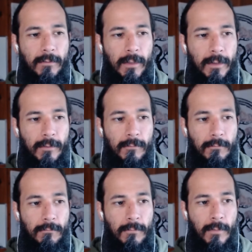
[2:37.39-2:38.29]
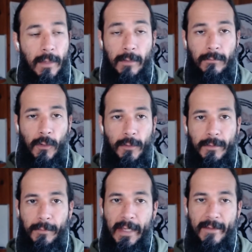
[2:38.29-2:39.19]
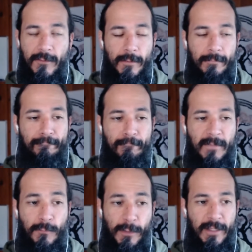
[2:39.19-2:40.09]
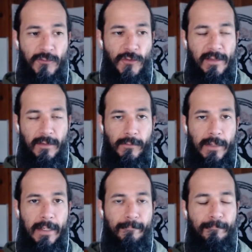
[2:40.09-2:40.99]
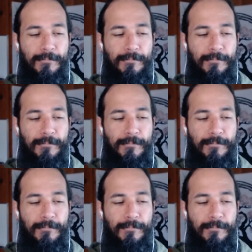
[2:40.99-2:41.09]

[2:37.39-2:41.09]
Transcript: and that caused him cancer. It's pretty interesting, right?